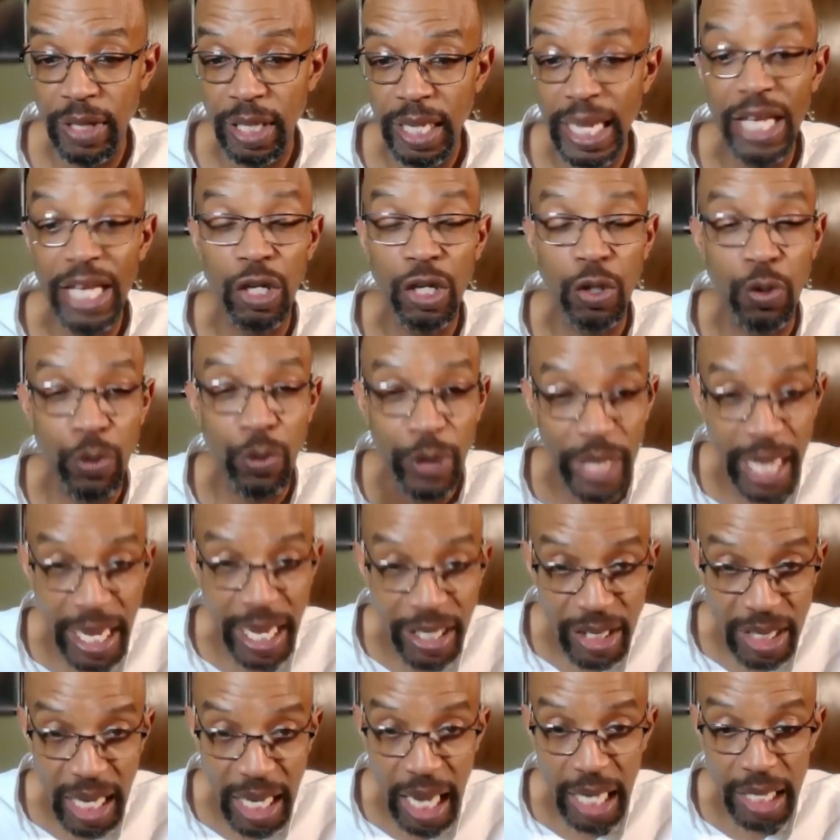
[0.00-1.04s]
It
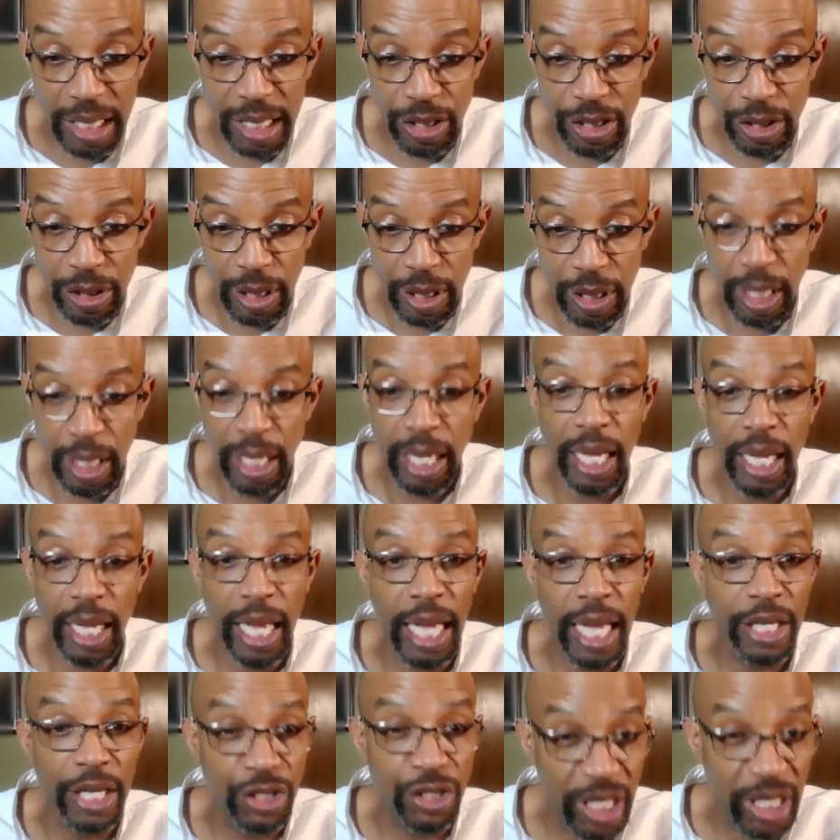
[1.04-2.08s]
creates knowledge
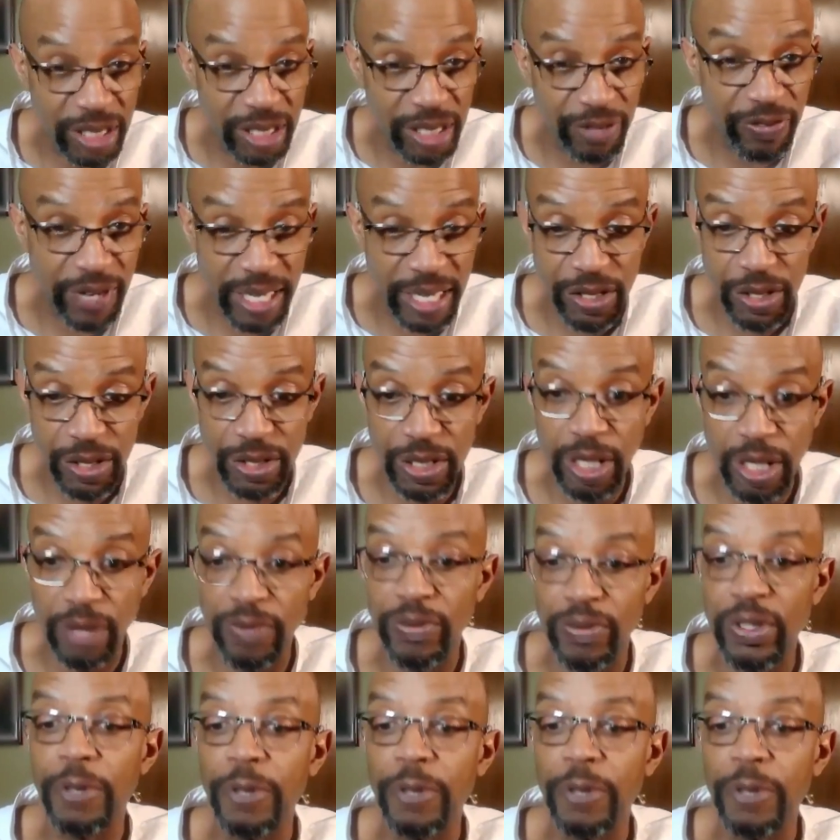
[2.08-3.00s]
and it justifies itself.